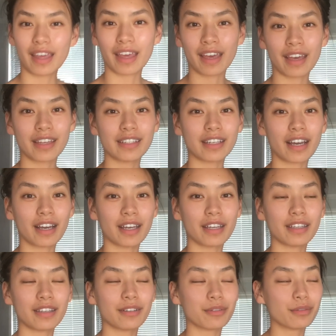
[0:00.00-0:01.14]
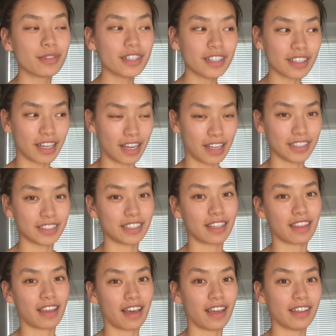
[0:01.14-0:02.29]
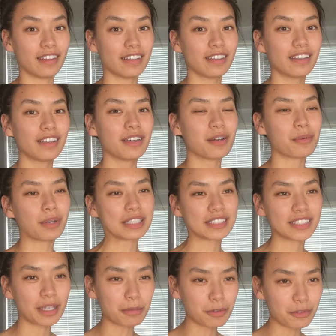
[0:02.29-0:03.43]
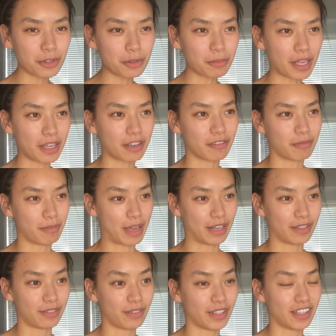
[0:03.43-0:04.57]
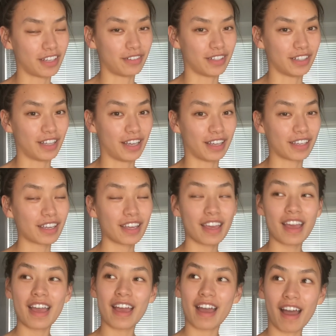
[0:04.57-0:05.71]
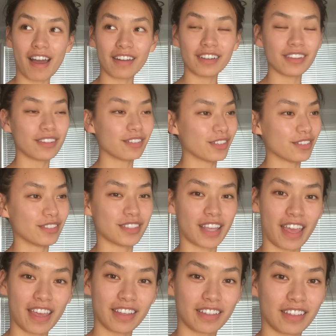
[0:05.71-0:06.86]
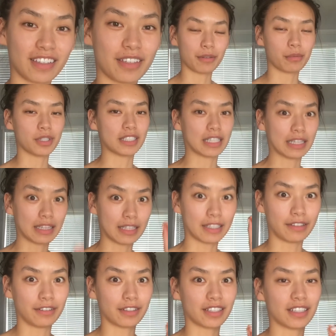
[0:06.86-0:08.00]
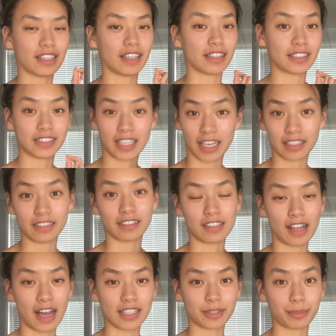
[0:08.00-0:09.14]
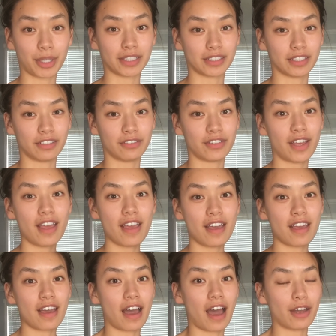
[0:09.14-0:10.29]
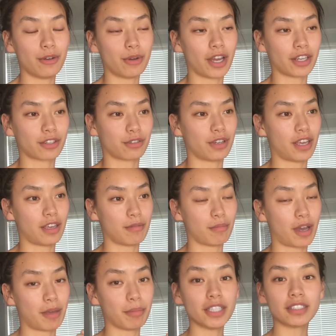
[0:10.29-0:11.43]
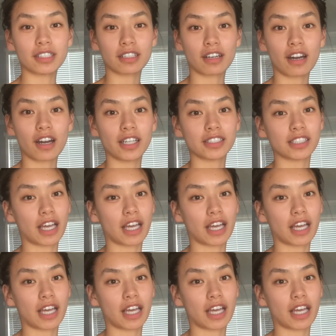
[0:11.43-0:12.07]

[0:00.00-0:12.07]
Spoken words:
and I realized that what some of you may have meant when they were like, how do you use Anki, was literally like the technical aspects of how do I create my basic cards?